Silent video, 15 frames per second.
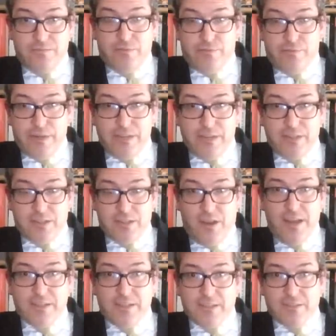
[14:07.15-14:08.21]
free
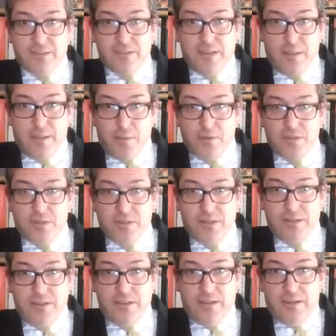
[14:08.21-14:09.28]
societies, and that poses
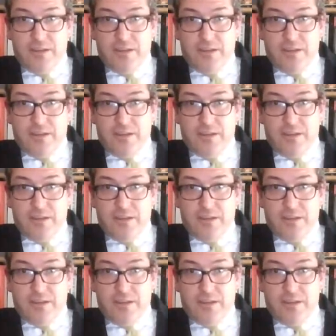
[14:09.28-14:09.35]
a